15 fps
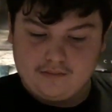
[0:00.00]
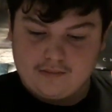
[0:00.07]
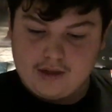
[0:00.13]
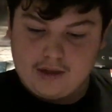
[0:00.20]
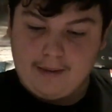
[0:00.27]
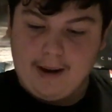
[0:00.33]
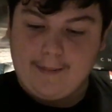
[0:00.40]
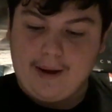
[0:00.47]

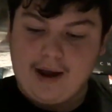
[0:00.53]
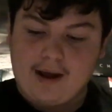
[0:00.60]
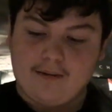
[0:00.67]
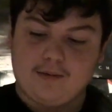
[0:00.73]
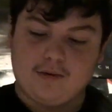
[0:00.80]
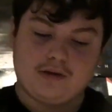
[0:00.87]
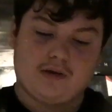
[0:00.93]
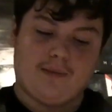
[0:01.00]
The backpacker
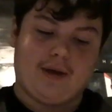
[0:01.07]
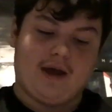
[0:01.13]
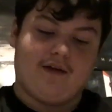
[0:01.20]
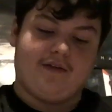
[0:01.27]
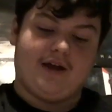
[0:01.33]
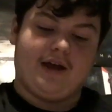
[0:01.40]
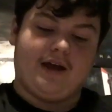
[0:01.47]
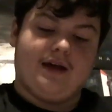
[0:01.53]
wants the
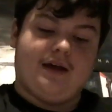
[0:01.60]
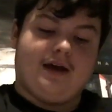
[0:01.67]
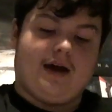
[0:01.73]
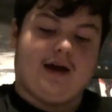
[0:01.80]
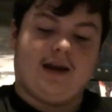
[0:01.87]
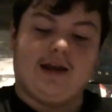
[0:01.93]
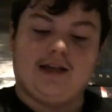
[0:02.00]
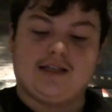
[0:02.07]
POV,
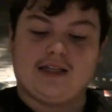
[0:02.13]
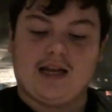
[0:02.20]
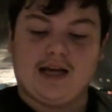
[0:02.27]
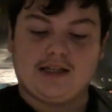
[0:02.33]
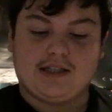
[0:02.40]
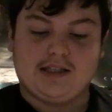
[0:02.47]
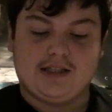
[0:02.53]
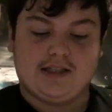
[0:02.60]
and he
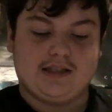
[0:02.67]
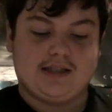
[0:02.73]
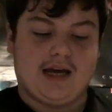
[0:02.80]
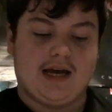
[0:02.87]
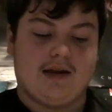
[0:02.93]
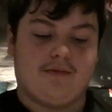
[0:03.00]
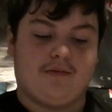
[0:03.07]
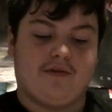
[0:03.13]
slashes his
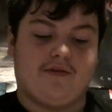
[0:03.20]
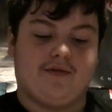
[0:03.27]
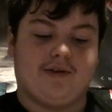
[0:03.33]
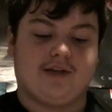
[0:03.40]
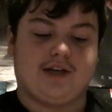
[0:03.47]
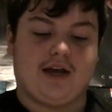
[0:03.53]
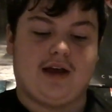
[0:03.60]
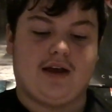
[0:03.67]
tent with a
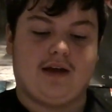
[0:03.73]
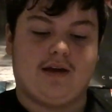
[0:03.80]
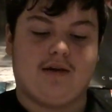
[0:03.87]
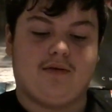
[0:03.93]
machete.